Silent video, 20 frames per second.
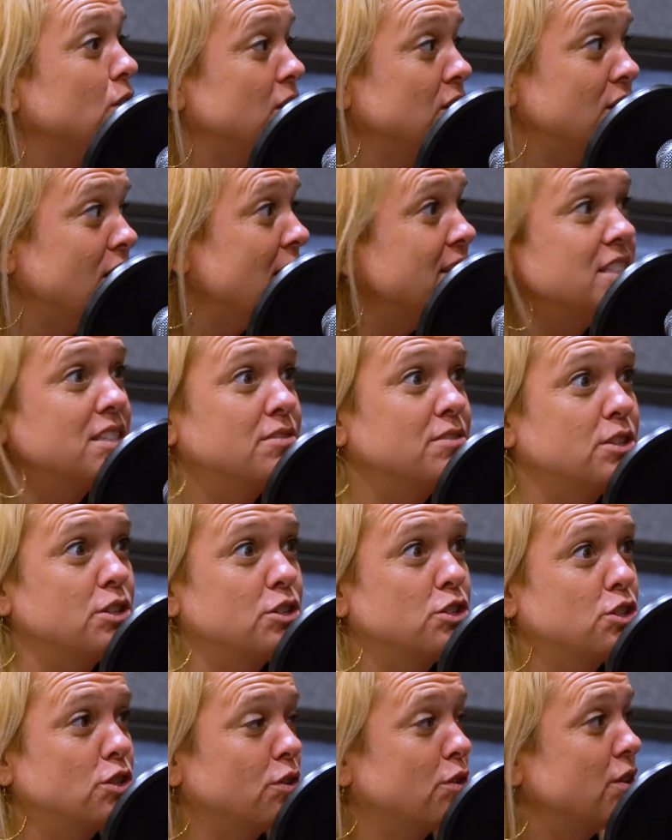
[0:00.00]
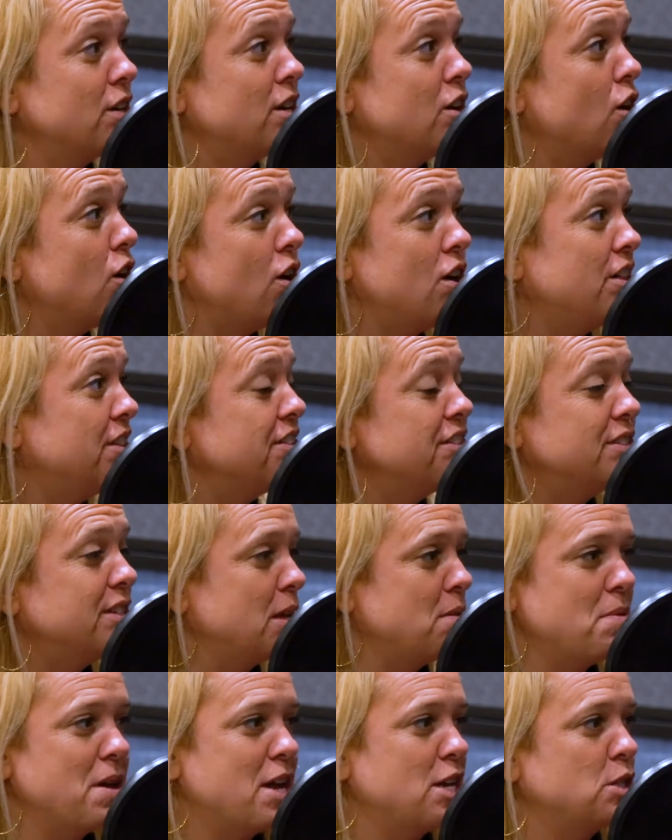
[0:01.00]
lots of little children all in the
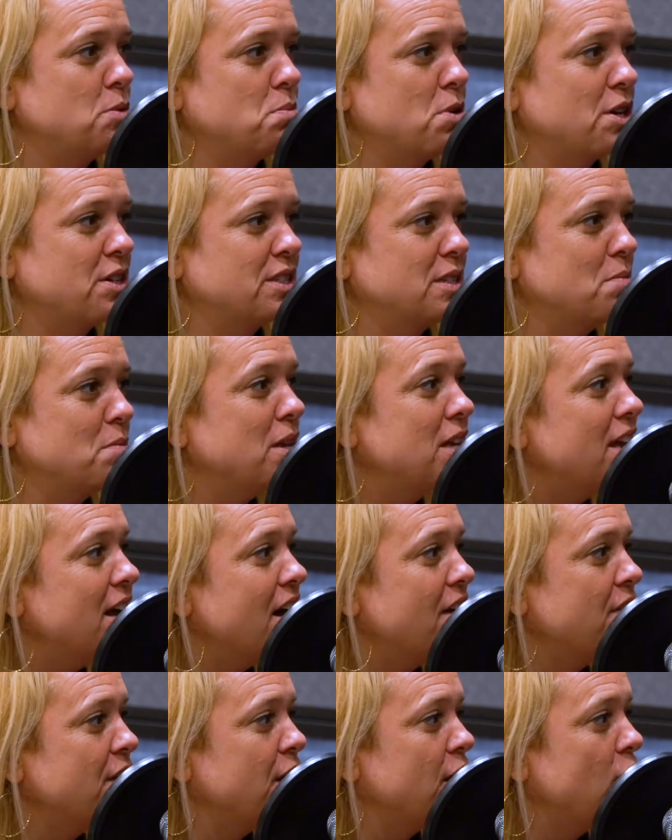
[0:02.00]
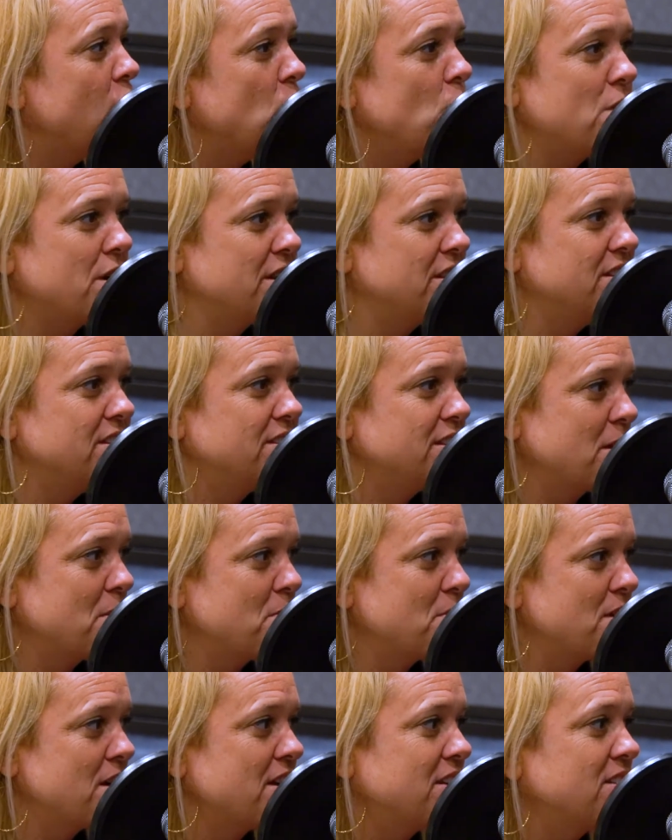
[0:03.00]
same age proximity and they all wanted the same
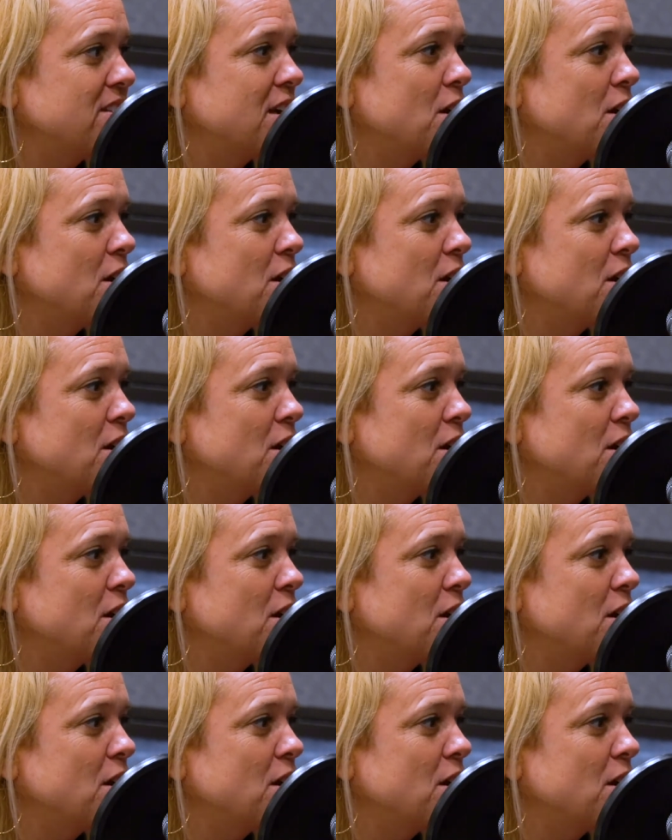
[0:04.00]
things.